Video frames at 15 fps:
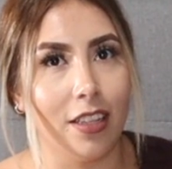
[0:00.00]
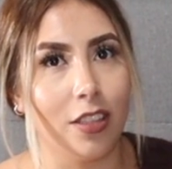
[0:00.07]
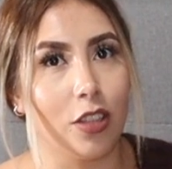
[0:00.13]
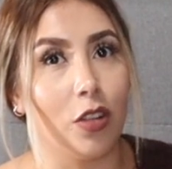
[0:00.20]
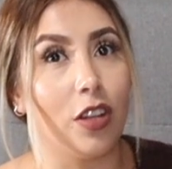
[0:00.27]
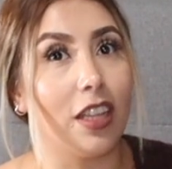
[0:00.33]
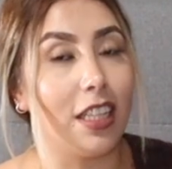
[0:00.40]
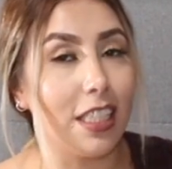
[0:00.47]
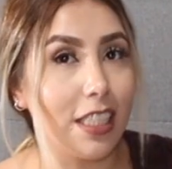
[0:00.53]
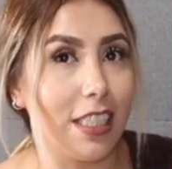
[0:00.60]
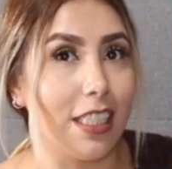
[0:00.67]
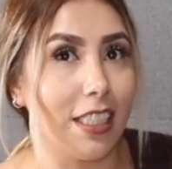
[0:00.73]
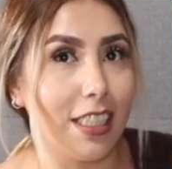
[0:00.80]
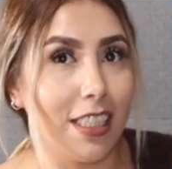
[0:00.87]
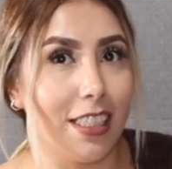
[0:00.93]
So in this
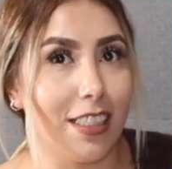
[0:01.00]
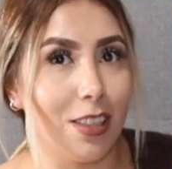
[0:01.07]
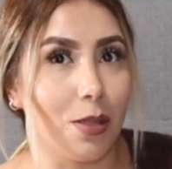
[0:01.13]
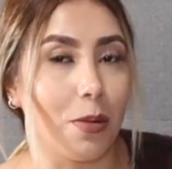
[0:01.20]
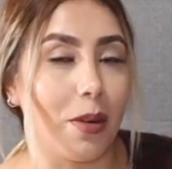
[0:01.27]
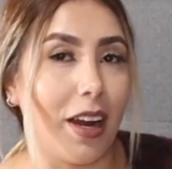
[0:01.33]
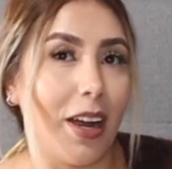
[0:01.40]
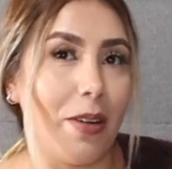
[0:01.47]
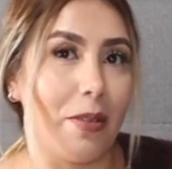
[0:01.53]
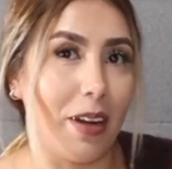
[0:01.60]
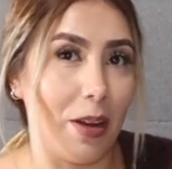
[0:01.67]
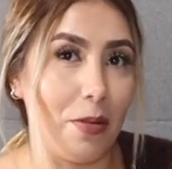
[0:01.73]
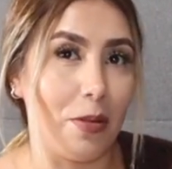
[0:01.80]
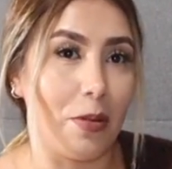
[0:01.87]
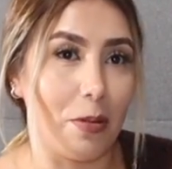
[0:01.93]
instance, when
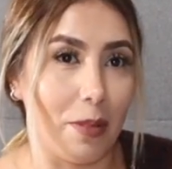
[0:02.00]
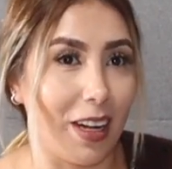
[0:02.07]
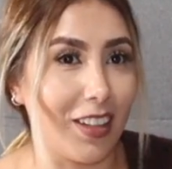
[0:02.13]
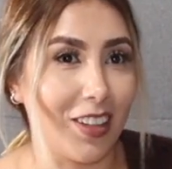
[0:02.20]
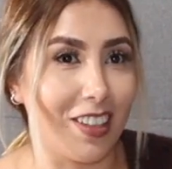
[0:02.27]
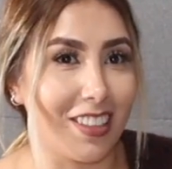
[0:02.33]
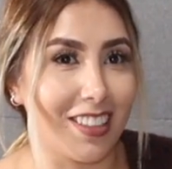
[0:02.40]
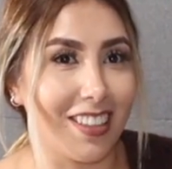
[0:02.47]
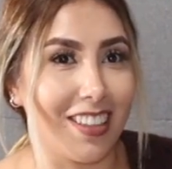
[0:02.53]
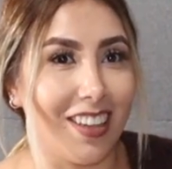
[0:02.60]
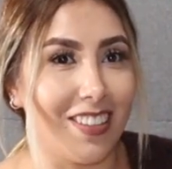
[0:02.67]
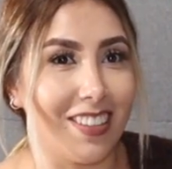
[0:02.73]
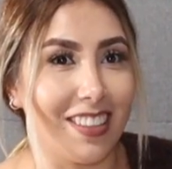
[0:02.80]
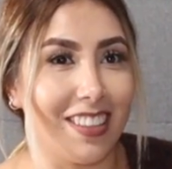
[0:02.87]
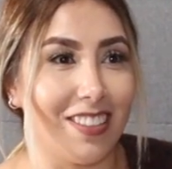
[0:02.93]
I went with my doctor,
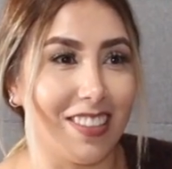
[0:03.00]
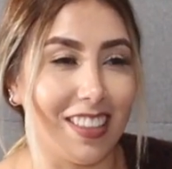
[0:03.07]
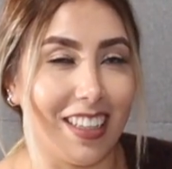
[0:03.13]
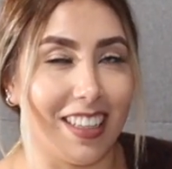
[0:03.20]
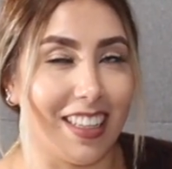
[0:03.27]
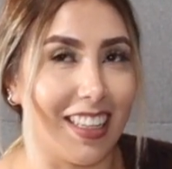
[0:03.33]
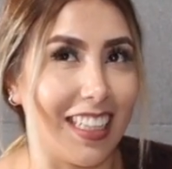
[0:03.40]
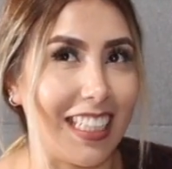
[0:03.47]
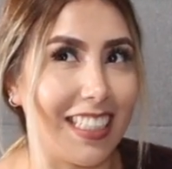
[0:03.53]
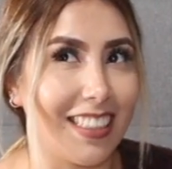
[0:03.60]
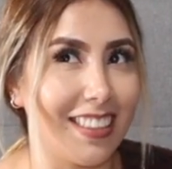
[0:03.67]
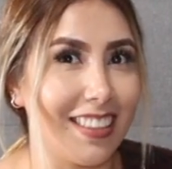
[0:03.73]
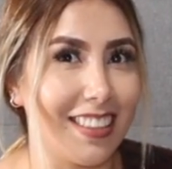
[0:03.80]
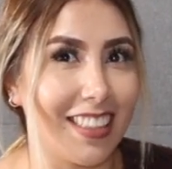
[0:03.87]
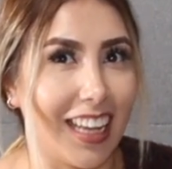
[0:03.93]
obviously it was kind of
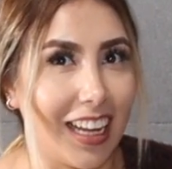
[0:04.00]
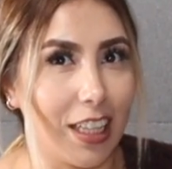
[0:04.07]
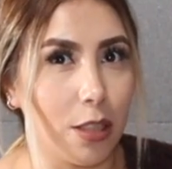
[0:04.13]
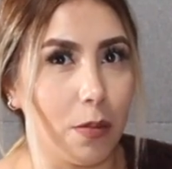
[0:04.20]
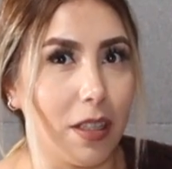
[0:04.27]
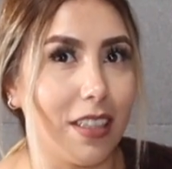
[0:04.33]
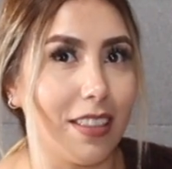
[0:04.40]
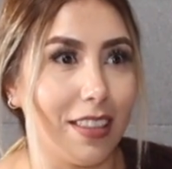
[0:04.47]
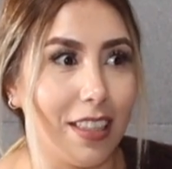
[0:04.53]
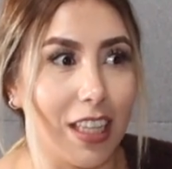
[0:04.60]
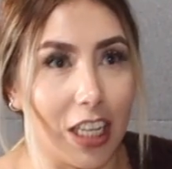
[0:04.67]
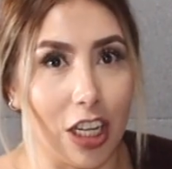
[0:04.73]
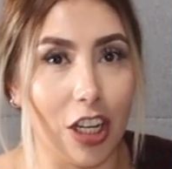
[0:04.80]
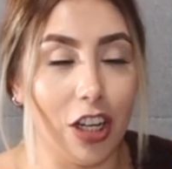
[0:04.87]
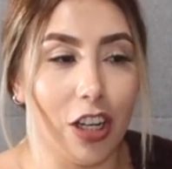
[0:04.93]
like sketch because
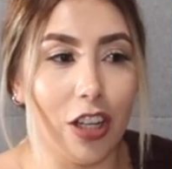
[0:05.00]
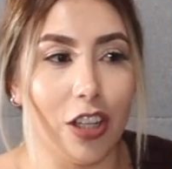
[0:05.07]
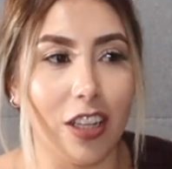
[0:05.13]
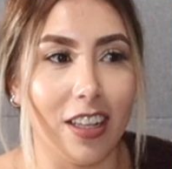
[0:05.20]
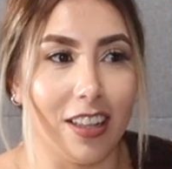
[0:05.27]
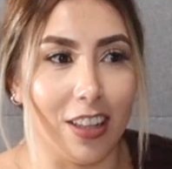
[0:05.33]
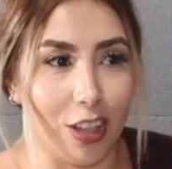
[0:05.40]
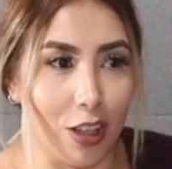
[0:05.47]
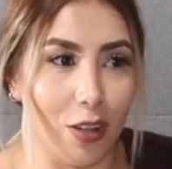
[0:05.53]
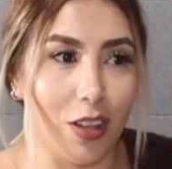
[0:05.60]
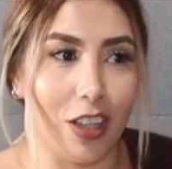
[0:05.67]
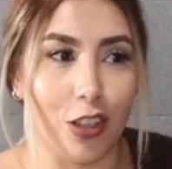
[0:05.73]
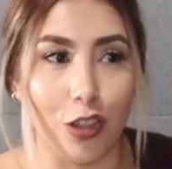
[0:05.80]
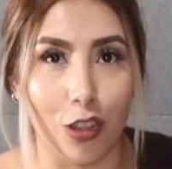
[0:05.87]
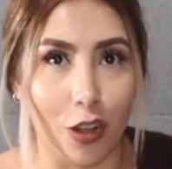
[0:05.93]
here in the
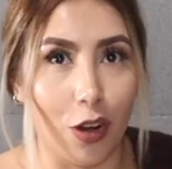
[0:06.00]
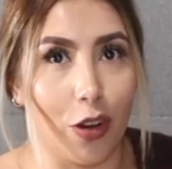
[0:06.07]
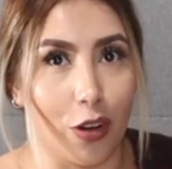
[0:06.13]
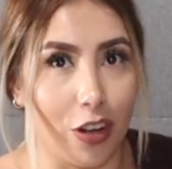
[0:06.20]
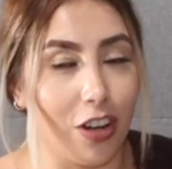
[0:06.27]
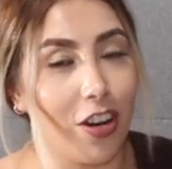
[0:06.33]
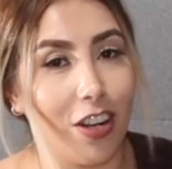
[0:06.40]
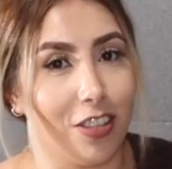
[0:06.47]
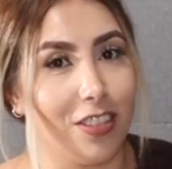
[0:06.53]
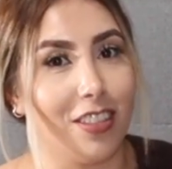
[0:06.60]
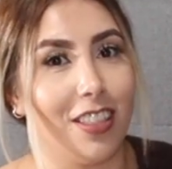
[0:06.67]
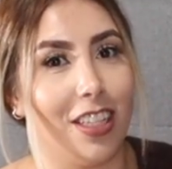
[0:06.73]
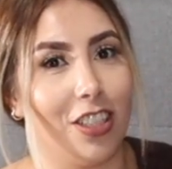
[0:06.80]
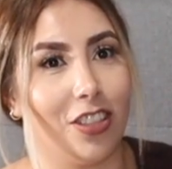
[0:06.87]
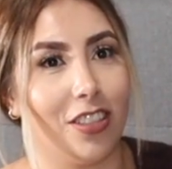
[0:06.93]
US you go to your
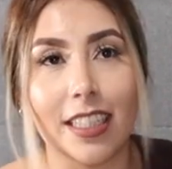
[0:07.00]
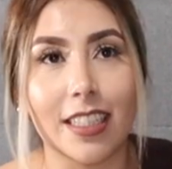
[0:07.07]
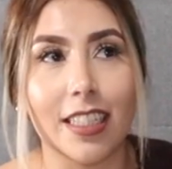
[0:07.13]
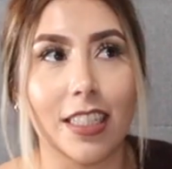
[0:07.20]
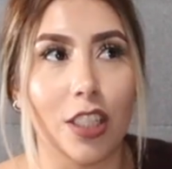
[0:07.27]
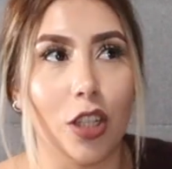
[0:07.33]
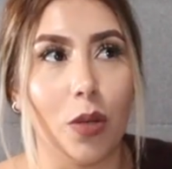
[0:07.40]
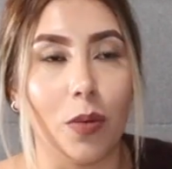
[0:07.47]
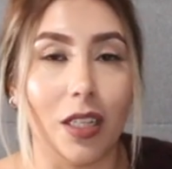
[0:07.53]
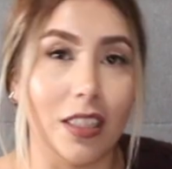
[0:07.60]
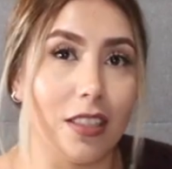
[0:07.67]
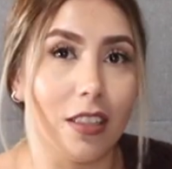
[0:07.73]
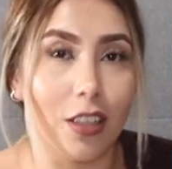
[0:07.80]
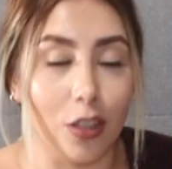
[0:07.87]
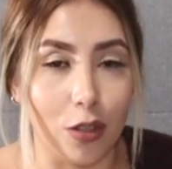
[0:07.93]
consultation, he's gonna tell you what
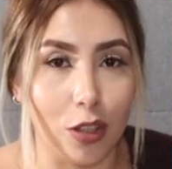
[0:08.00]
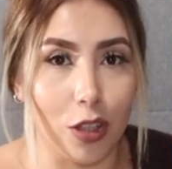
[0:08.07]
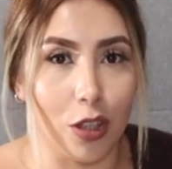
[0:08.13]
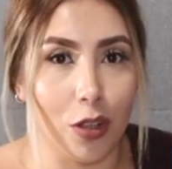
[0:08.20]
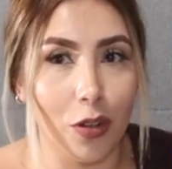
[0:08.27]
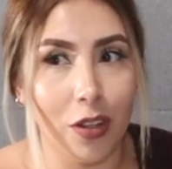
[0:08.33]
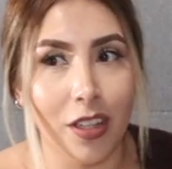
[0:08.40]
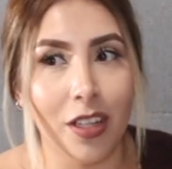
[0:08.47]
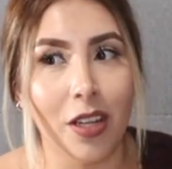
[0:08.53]
he's gonna do to you.